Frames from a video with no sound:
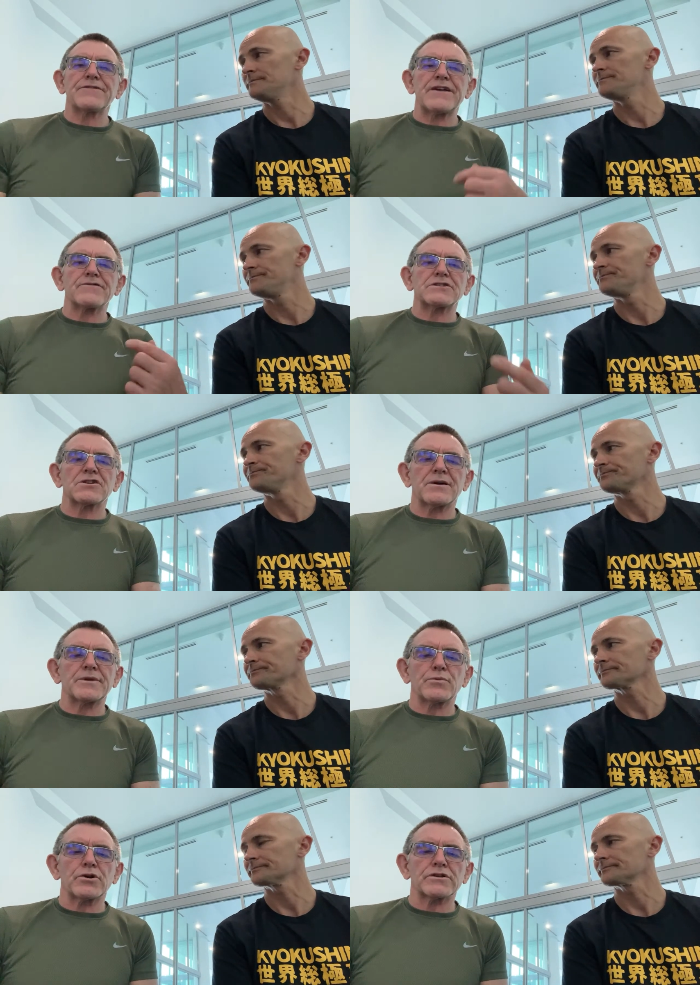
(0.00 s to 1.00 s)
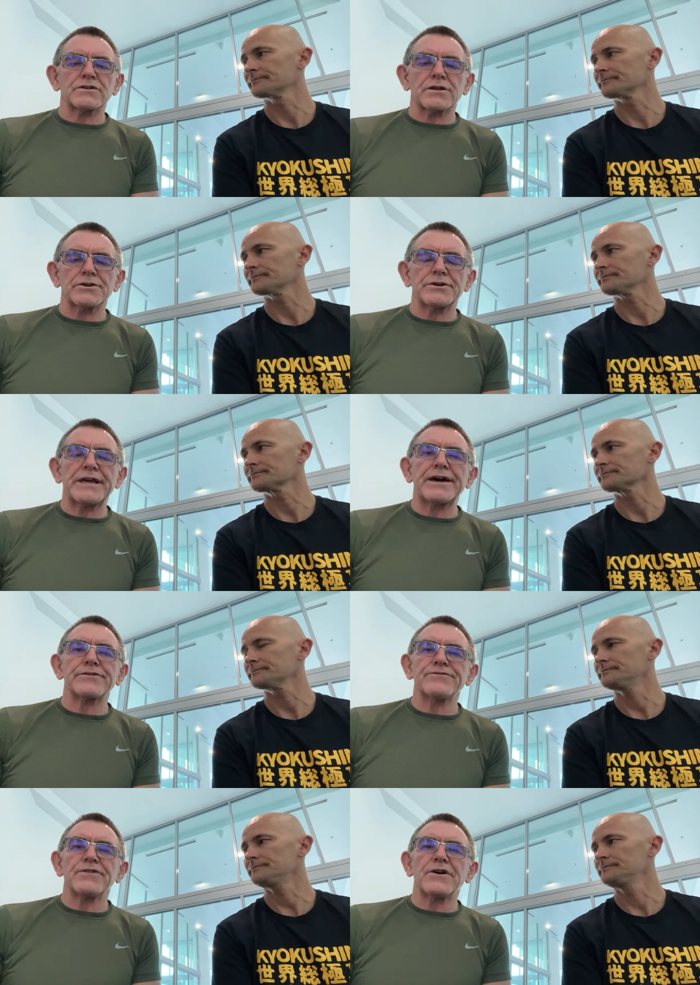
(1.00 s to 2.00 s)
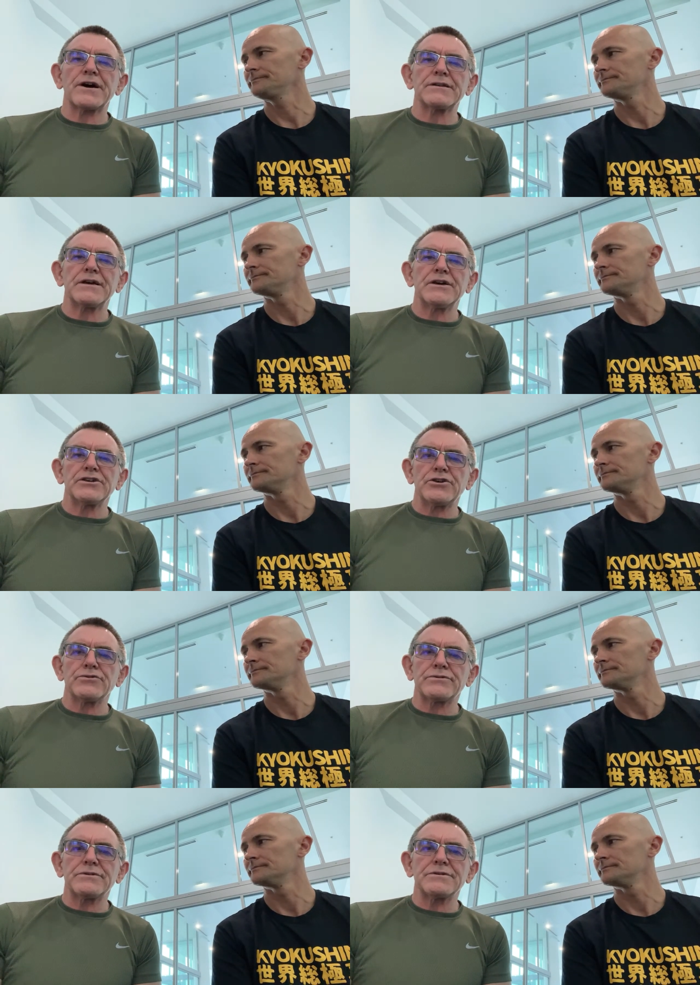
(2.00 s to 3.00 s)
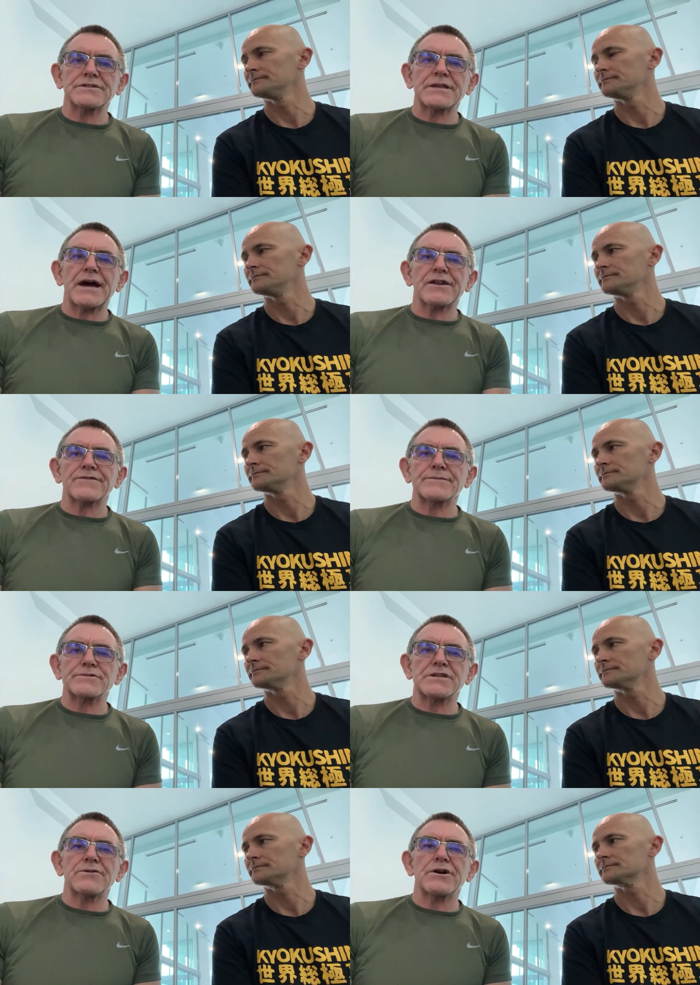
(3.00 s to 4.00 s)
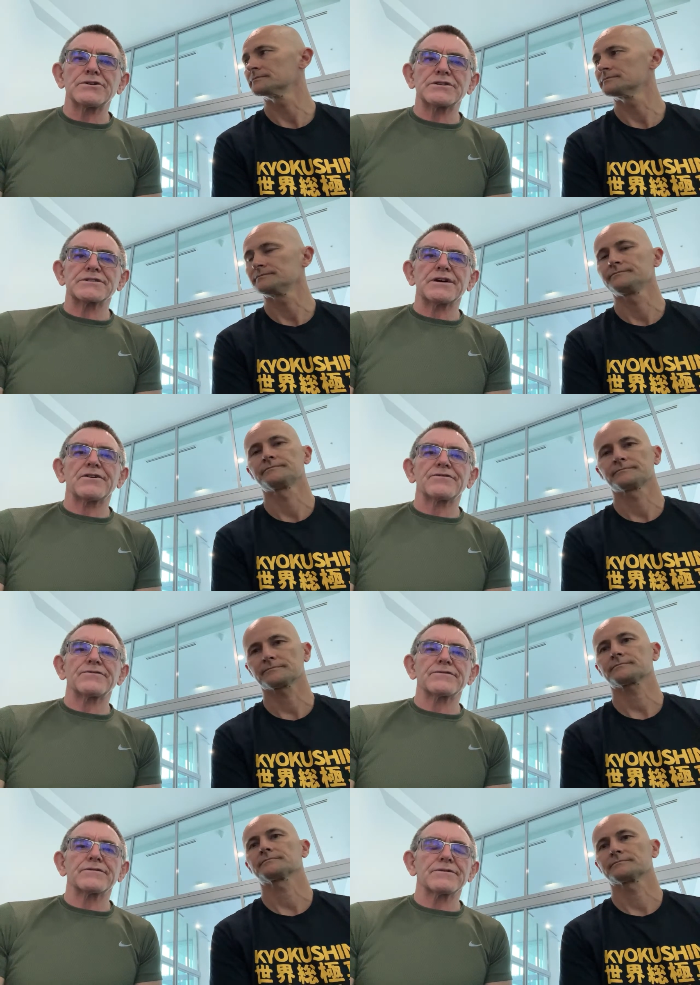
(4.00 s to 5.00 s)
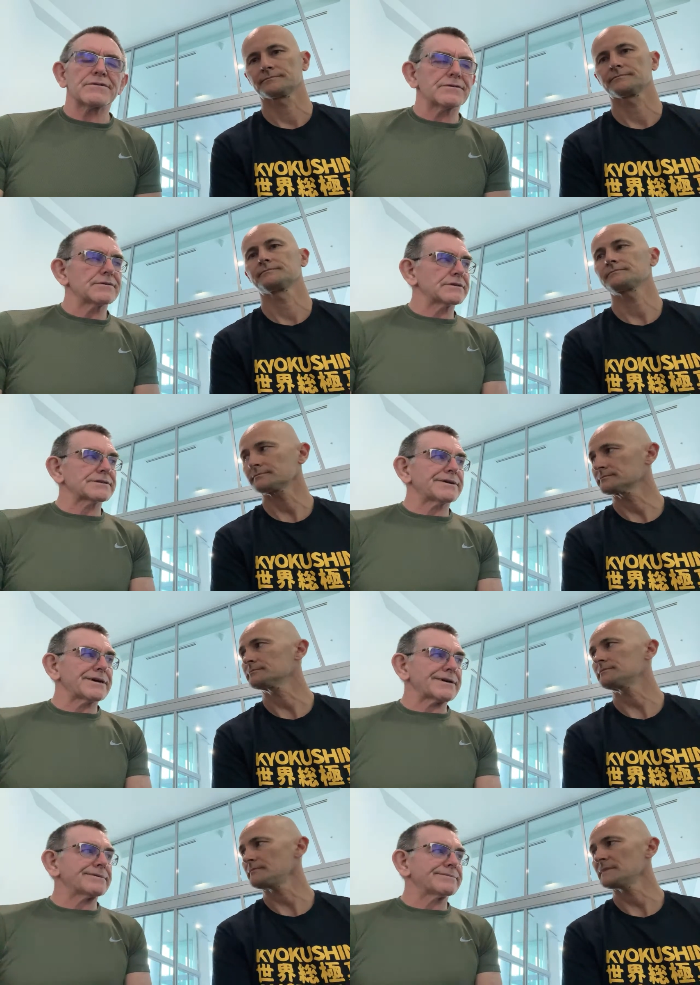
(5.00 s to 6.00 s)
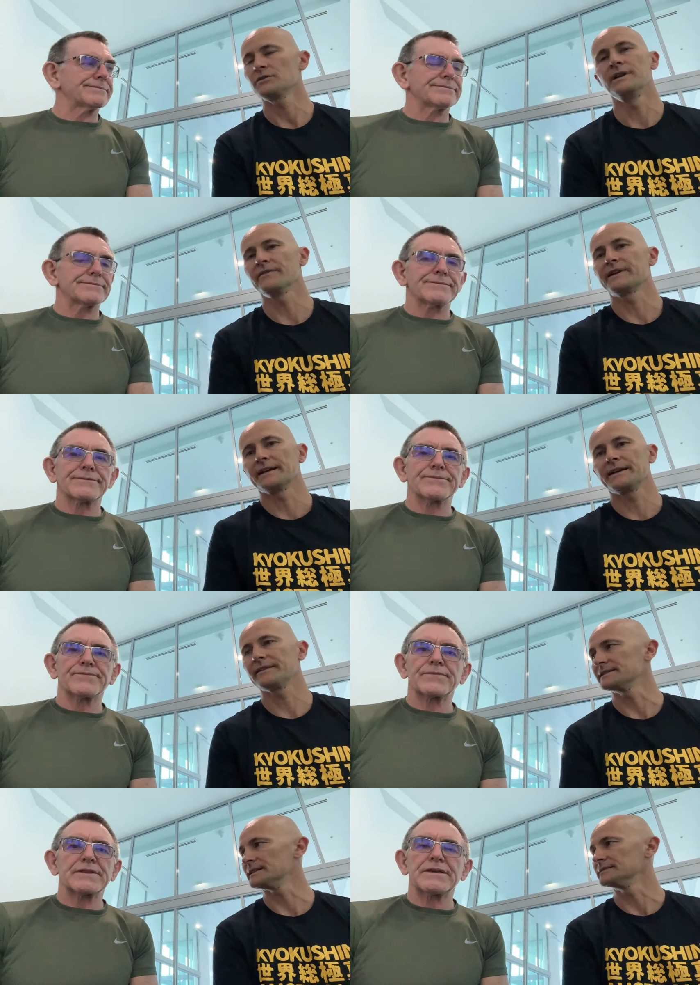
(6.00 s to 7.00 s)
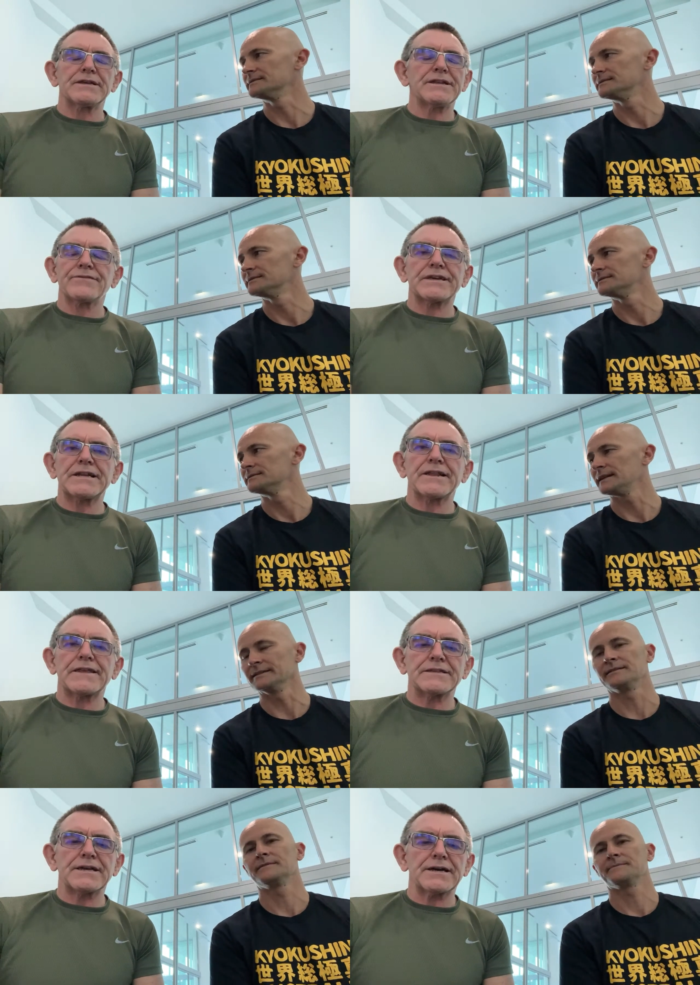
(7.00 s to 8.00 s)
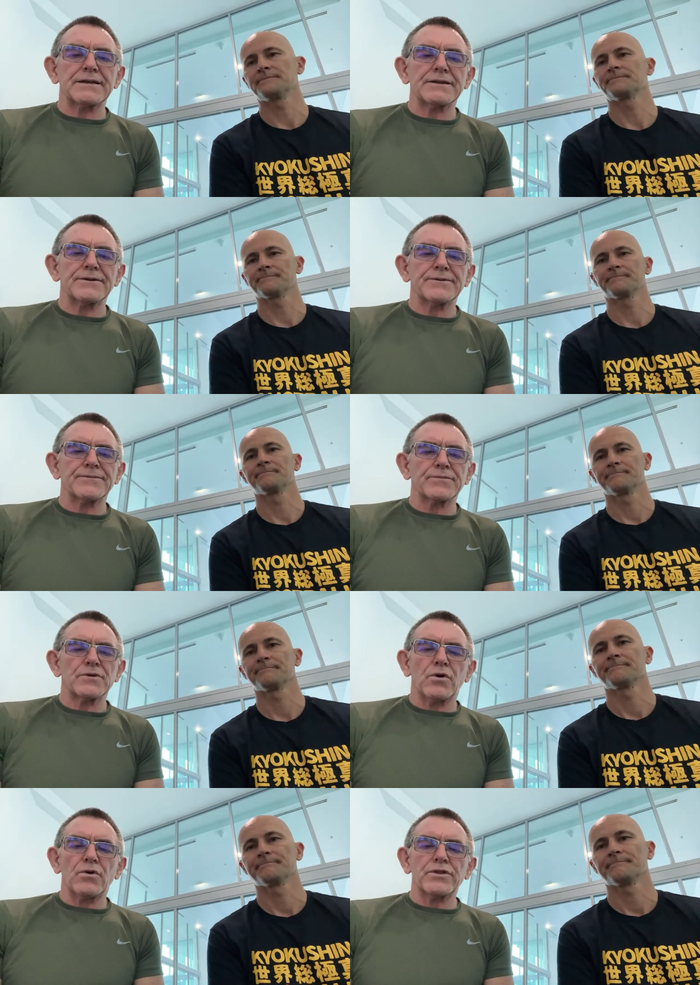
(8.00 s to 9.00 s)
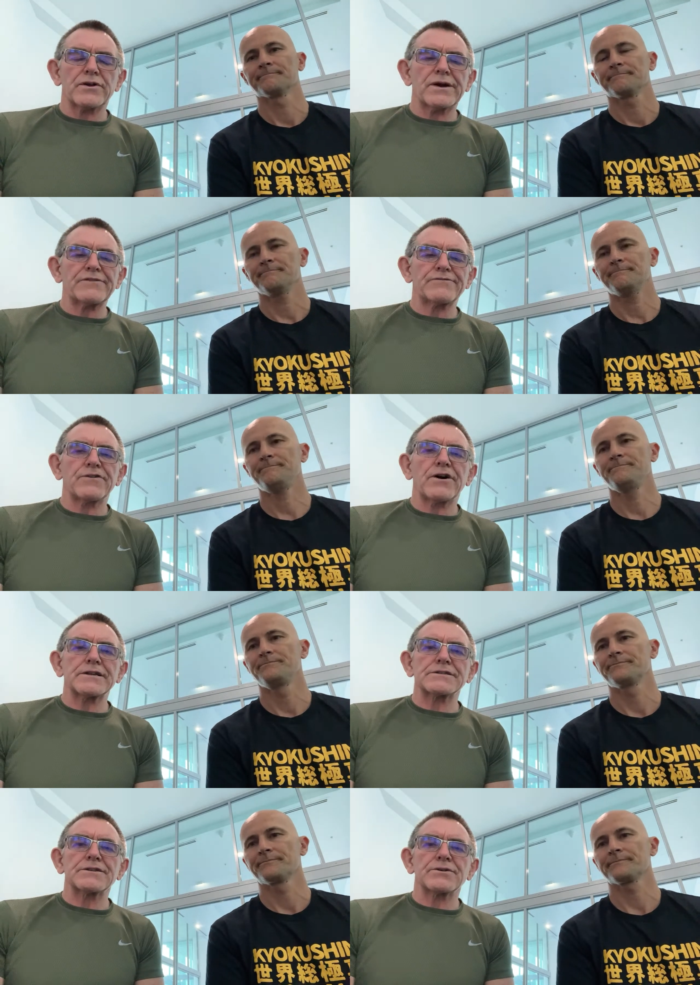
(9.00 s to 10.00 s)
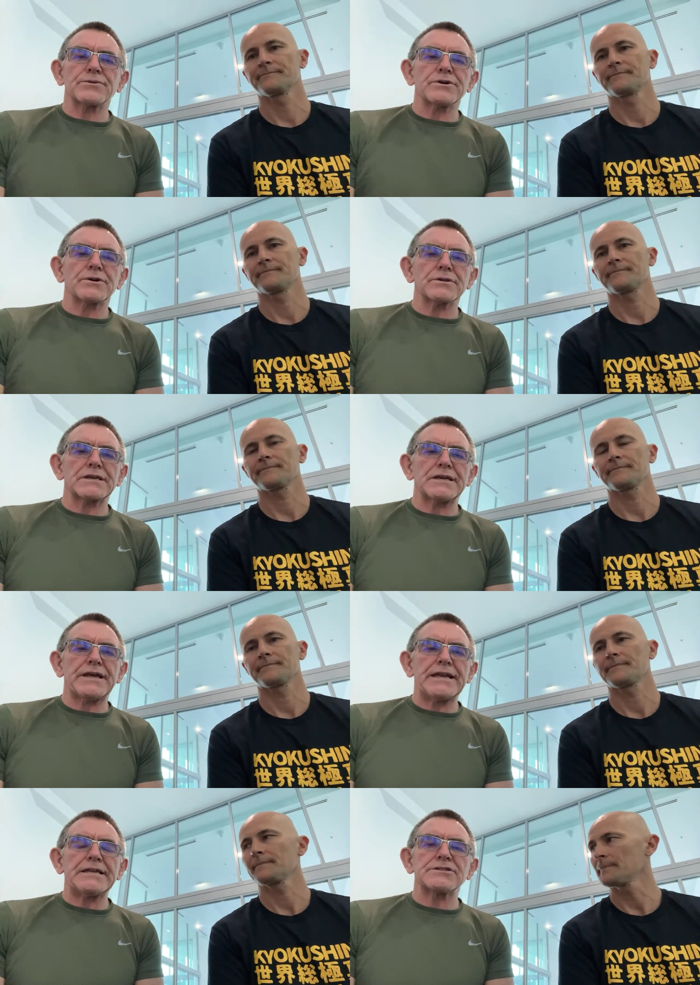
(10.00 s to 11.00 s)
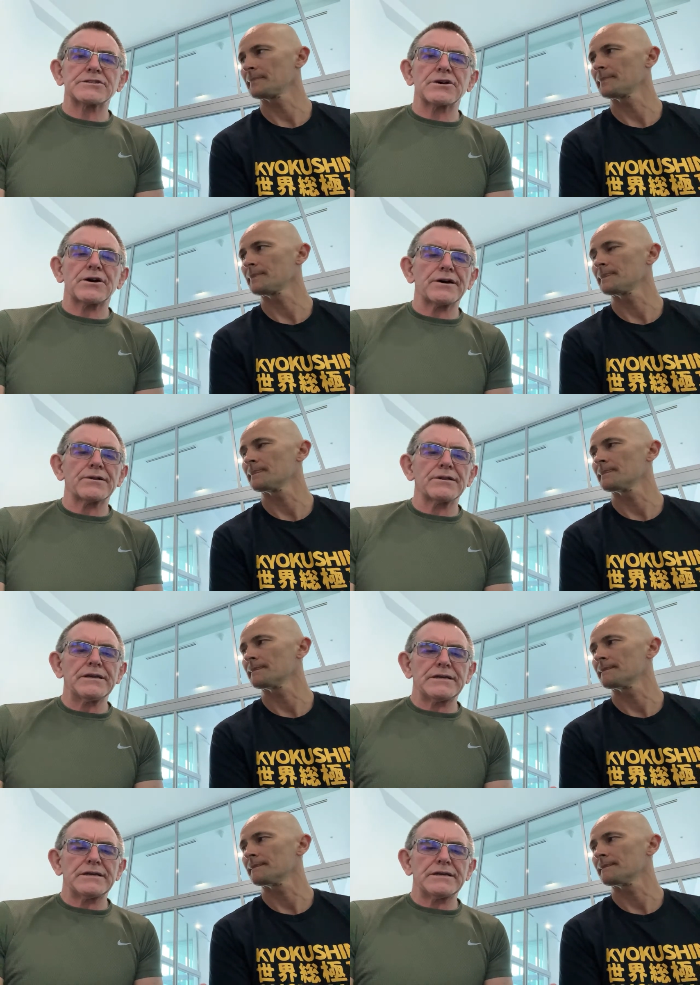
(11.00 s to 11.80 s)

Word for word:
Speaker 1: every time you wanted to learn how to fight, you started from zero yourself. It's like
Speaker 2: you never get anything done.
Speaker 1: You never get anything done. All the great fighters in the world, in any style,